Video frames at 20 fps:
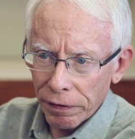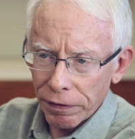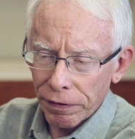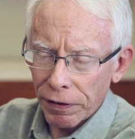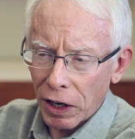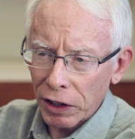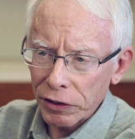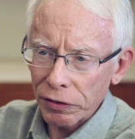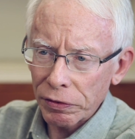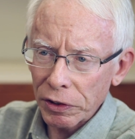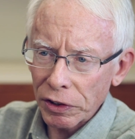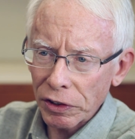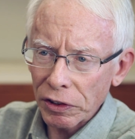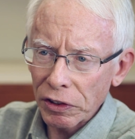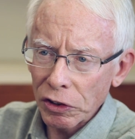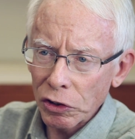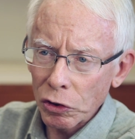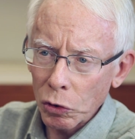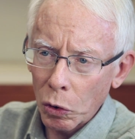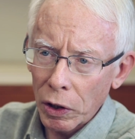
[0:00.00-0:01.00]
phosphorus
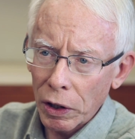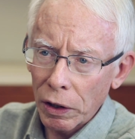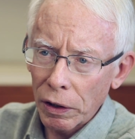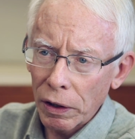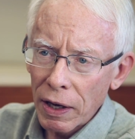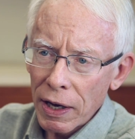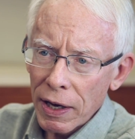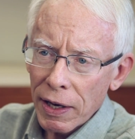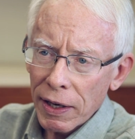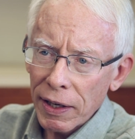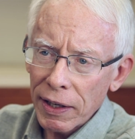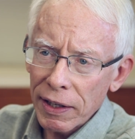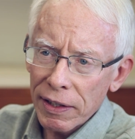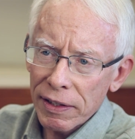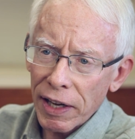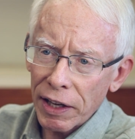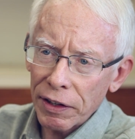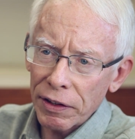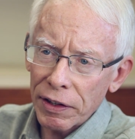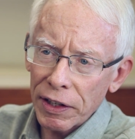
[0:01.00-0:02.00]
in soil
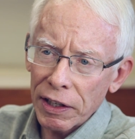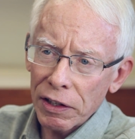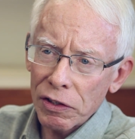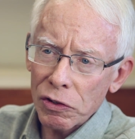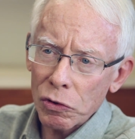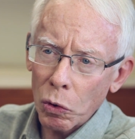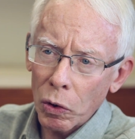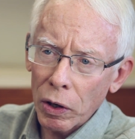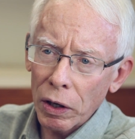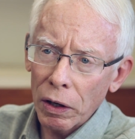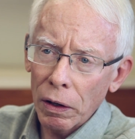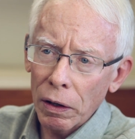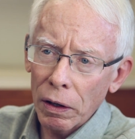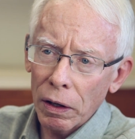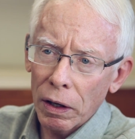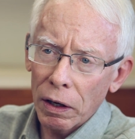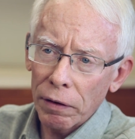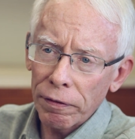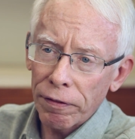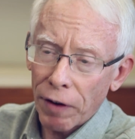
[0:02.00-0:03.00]
is that the soil
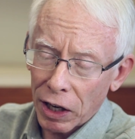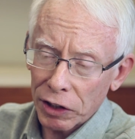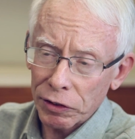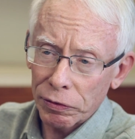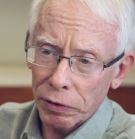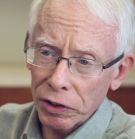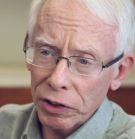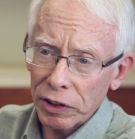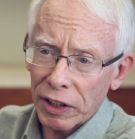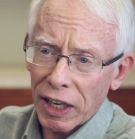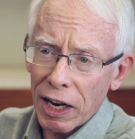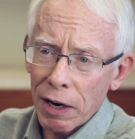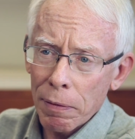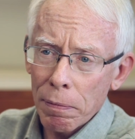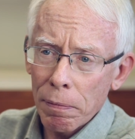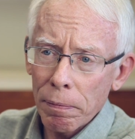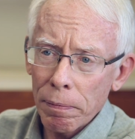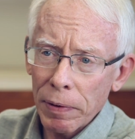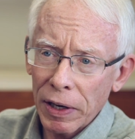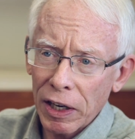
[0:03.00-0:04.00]
phosphorus
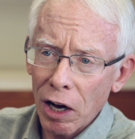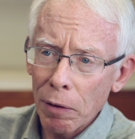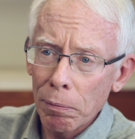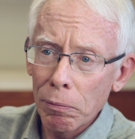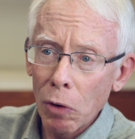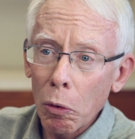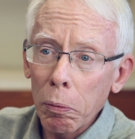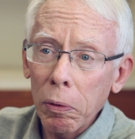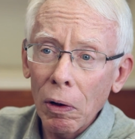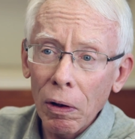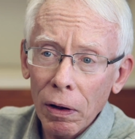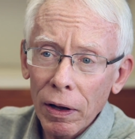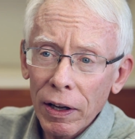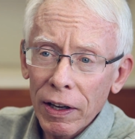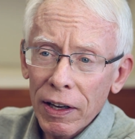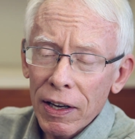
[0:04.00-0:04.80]
can become mobile